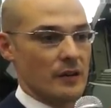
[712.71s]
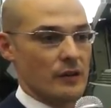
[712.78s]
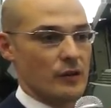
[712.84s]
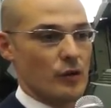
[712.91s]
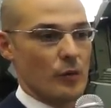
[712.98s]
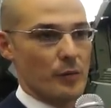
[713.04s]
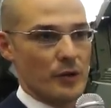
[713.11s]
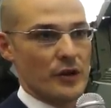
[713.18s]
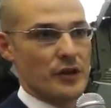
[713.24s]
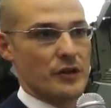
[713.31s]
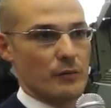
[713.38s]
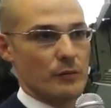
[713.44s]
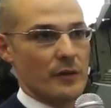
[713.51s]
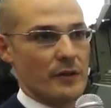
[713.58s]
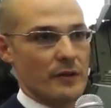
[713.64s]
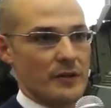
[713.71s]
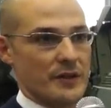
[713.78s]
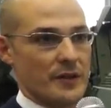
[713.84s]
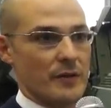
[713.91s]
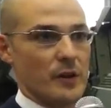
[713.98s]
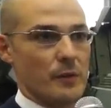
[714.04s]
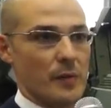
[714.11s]
in cooperation with
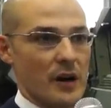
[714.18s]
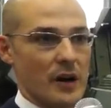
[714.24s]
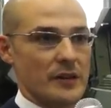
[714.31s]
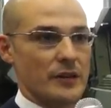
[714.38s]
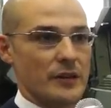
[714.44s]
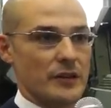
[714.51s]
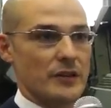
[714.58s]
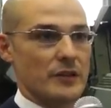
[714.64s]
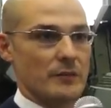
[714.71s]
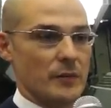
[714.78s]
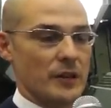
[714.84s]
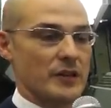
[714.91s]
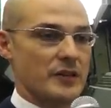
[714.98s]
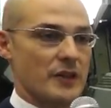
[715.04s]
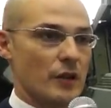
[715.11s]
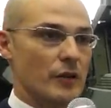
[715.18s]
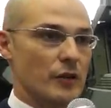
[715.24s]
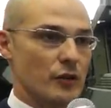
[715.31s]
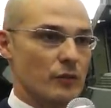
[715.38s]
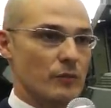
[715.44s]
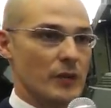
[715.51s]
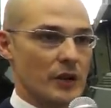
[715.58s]
several partners, but it's
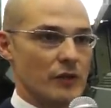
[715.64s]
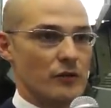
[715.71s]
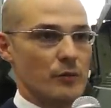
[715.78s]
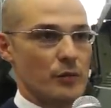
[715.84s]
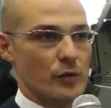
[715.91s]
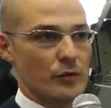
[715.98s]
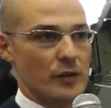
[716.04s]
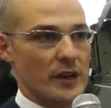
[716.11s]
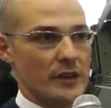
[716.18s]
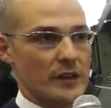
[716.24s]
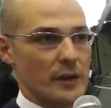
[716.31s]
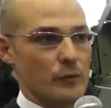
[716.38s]
our brand new product,